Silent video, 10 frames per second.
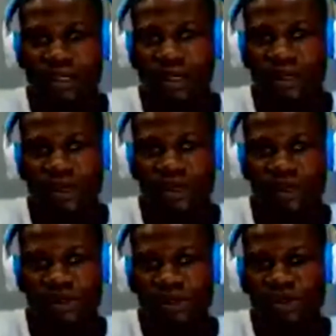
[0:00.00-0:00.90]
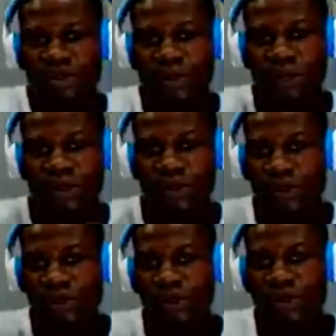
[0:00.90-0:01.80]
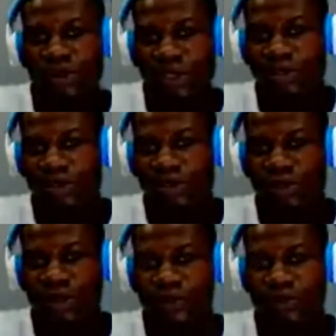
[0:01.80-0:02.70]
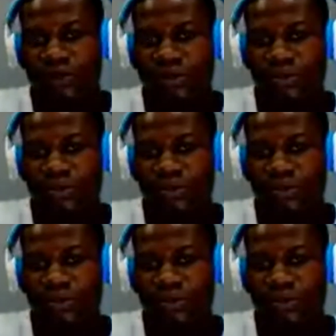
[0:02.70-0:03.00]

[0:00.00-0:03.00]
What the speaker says: Yes. So when you lose, you're losing to yourself.